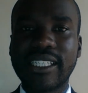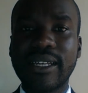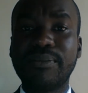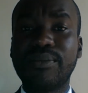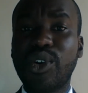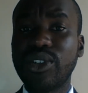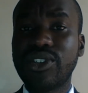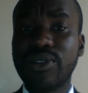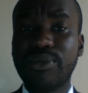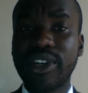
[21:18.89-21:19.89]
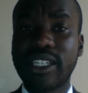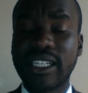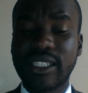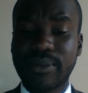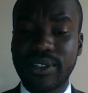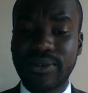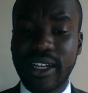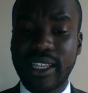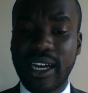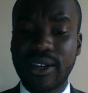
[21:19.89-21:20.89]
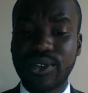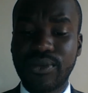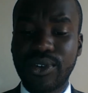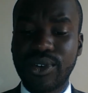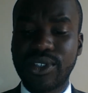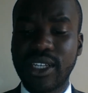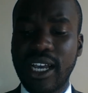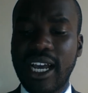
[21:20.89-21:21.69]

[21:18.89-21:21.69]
The courts in Britain, specifically the House of Lords,